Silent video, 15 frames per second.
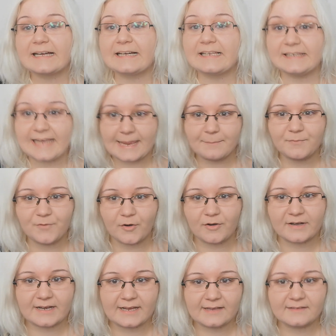claim for
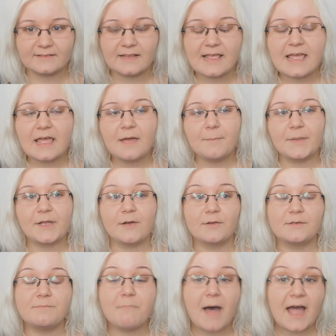this.
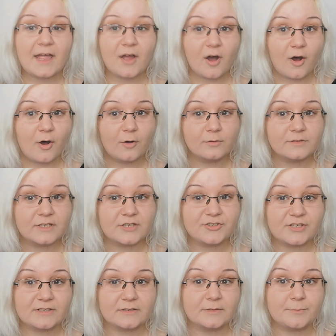Because my own
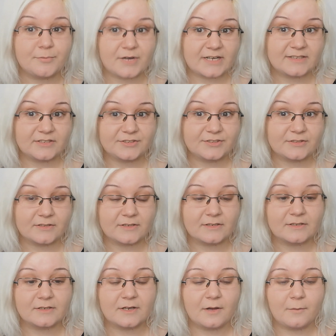general
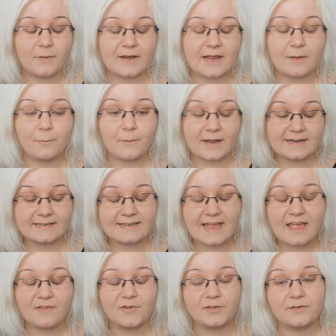practitioner, when I went
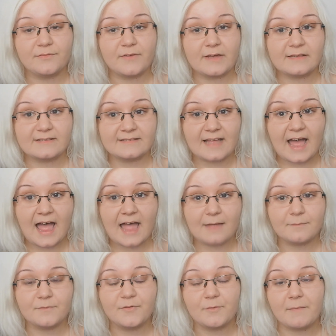there for the first
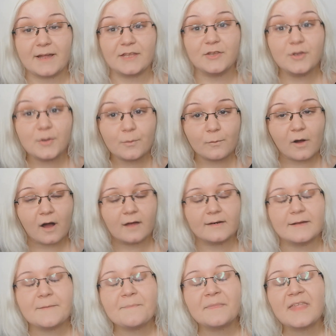time for my new
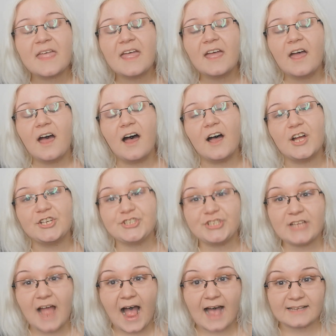one,
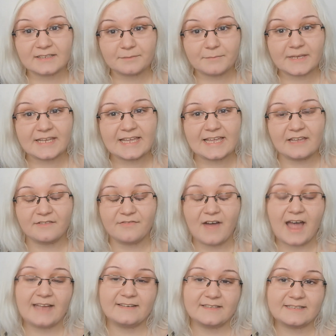she asked me if
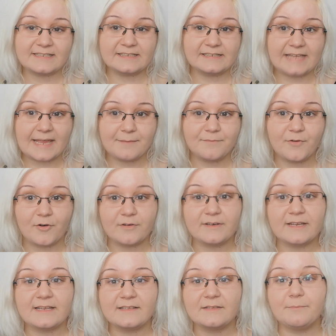I did claim for
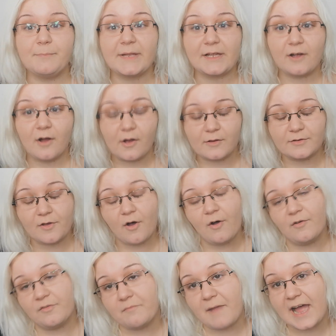this because
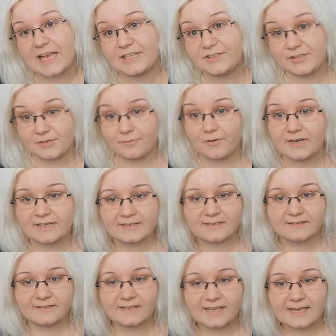of my thyroid
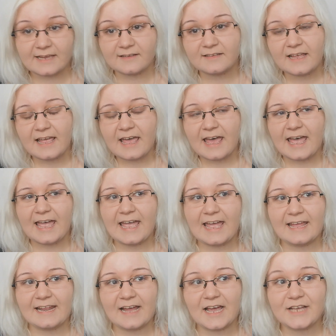disease,
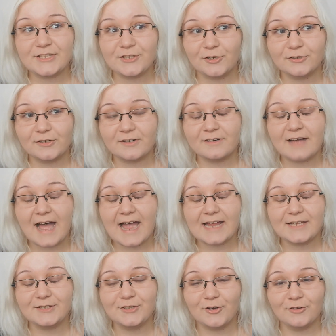and I told her
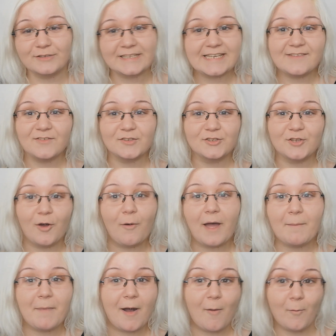I don't even know
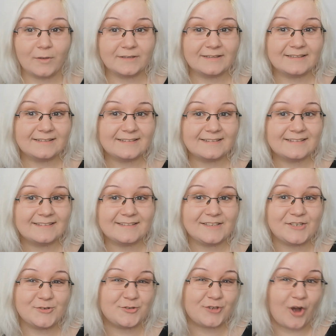about what
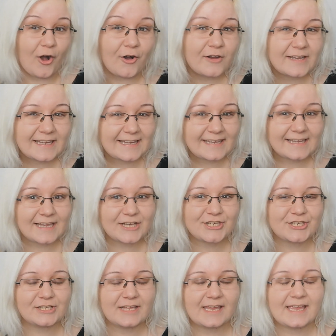you talking
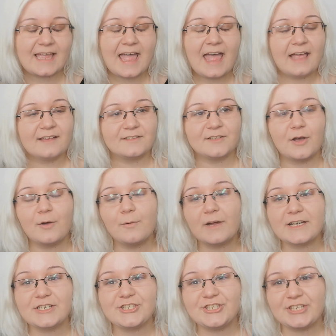actually. So
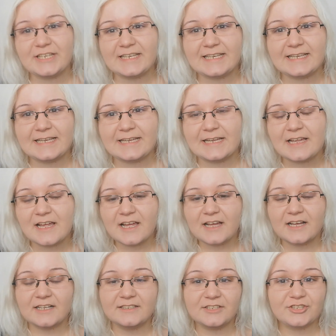when she
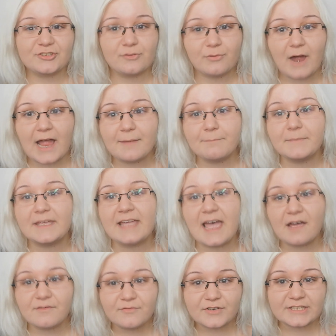described me
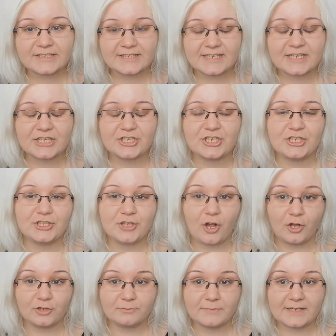everything, she
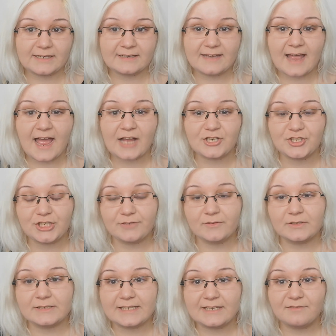told me that she
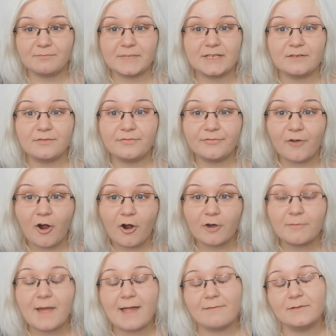will give me the
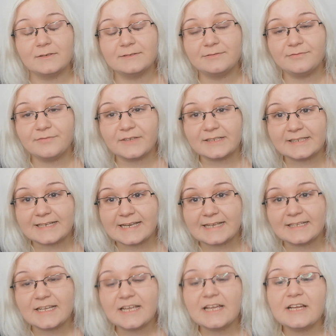form, I will fill
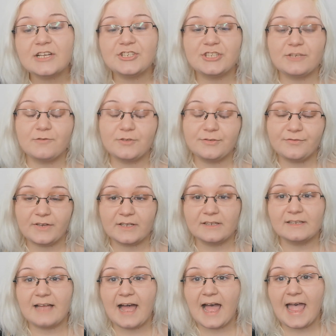it, she would
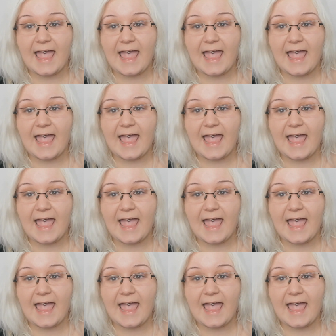fill